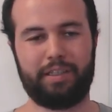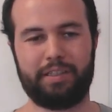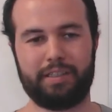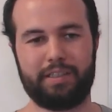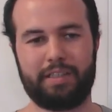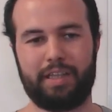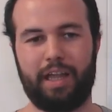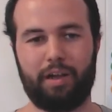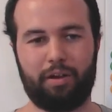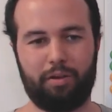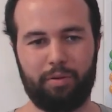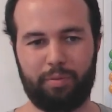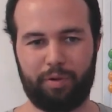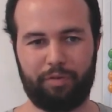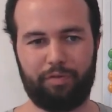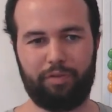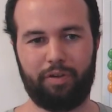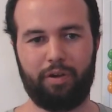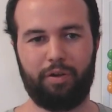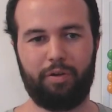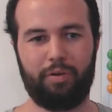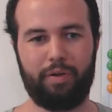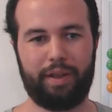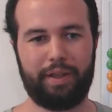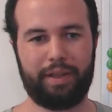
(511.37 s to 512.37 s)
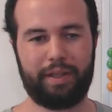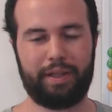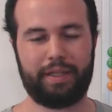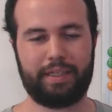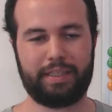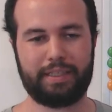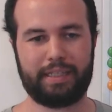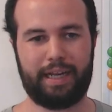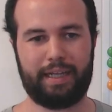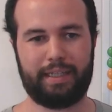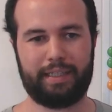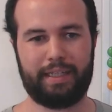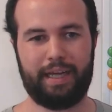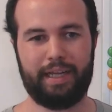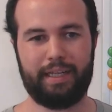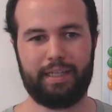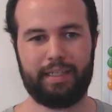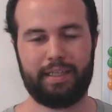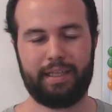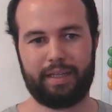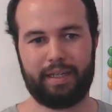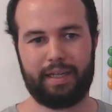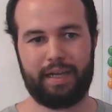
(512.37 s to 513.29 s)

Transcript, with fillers: Stack Overflow and things like that,